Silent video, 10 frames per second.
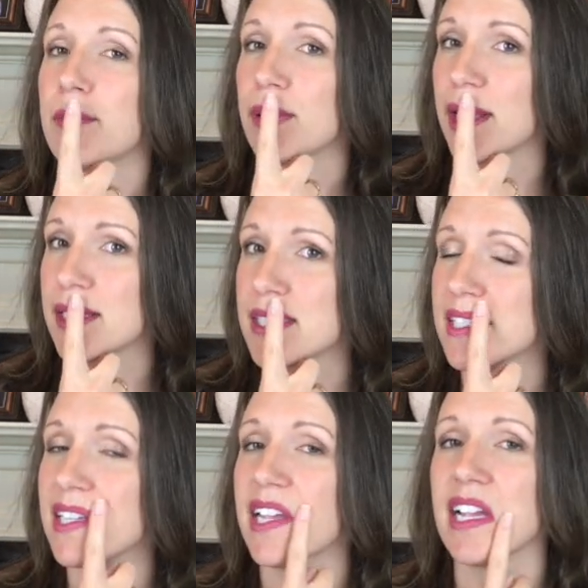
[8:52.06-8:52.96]

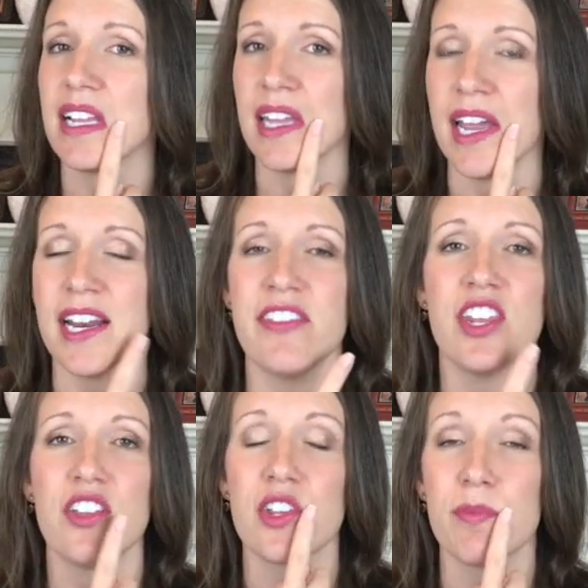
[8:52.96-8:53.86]
Press and glide. And then
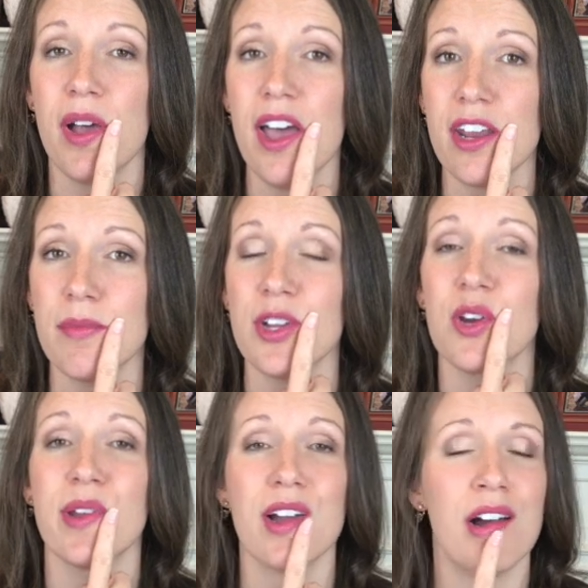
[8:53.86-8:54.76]
on the bottom, you're
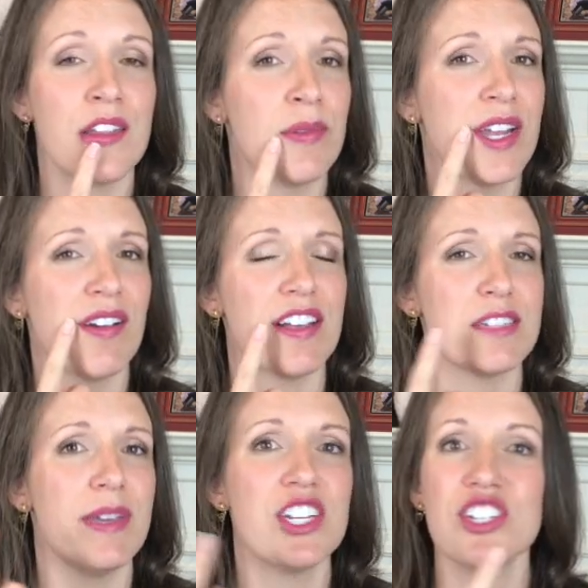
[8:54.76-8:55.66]
going all the way
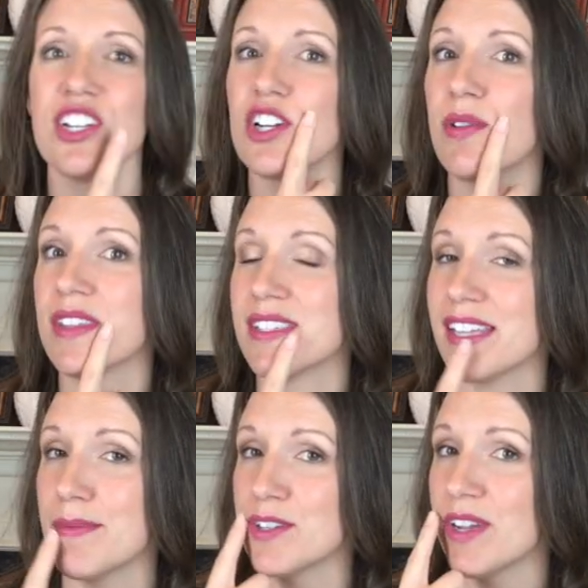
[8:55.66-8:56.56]
across. Make sure you're going the
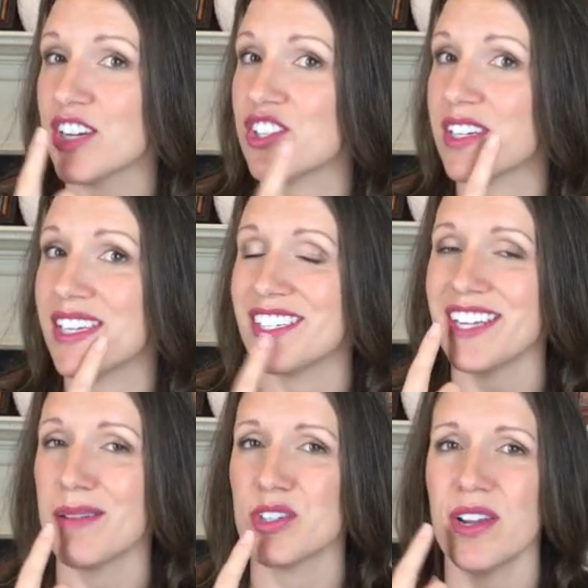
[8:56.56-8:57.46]
same direction each
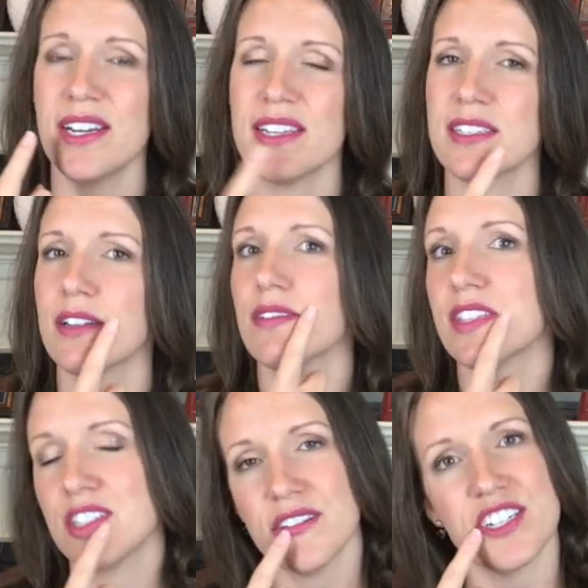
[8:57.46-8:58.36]
time. Try not to go
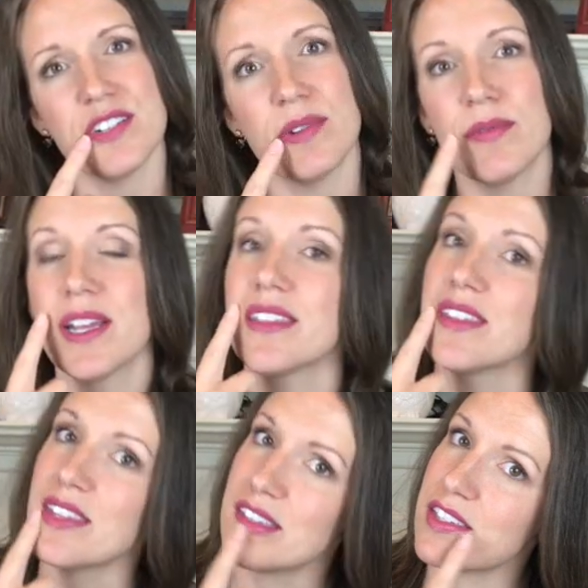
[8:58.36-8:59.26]
this direction one way and
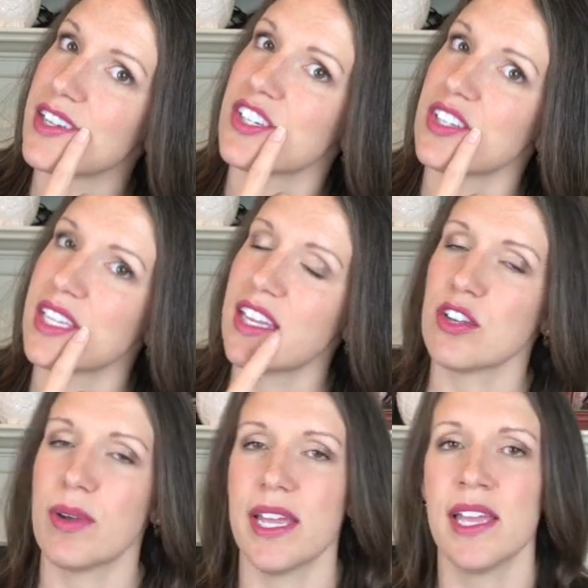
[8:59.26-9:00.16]
then this direction the
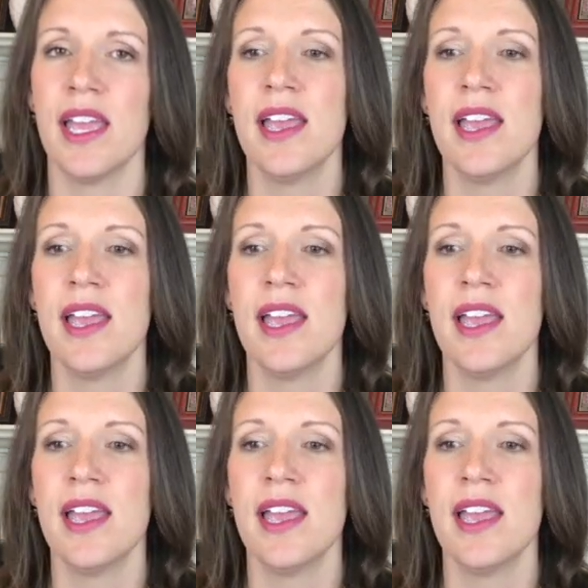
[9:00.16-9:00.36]
other way.